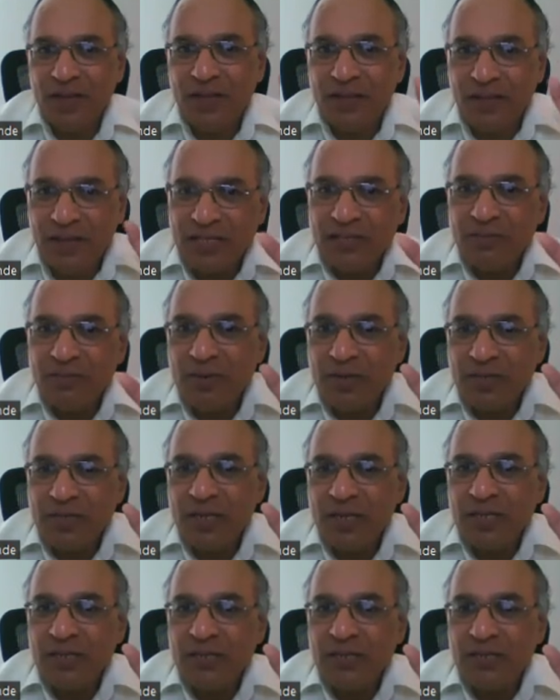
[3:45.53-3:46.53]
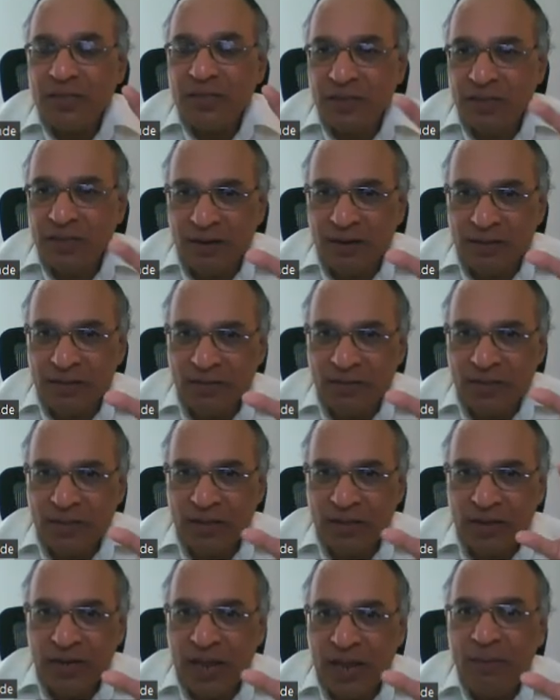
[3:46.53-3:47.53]
These muscles,
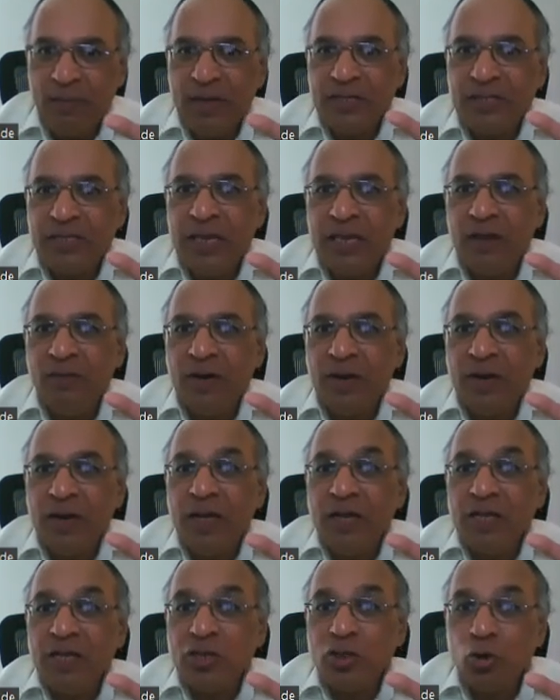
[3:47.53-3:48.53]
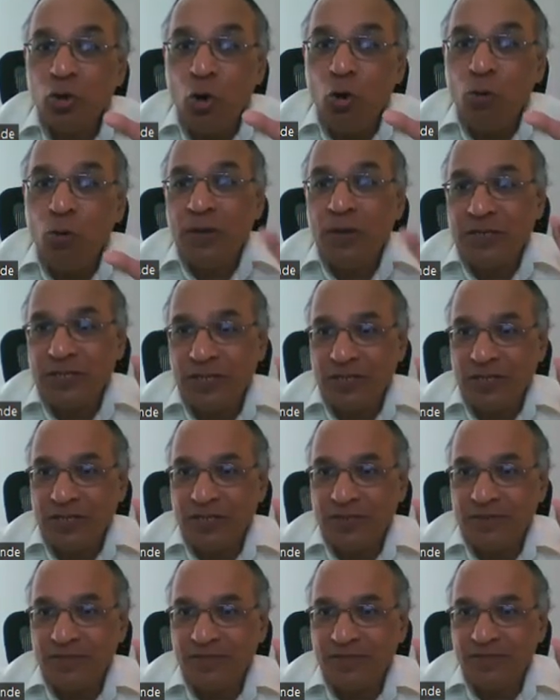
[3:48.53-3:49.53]
the name is given slow
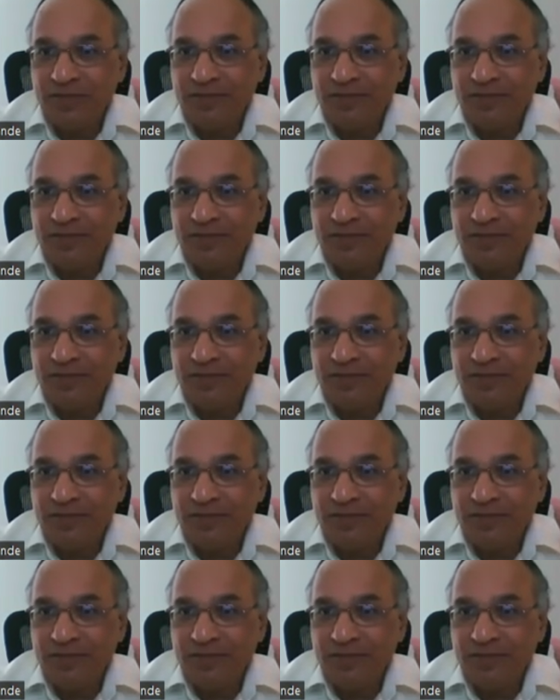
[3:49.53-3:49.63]
muscles.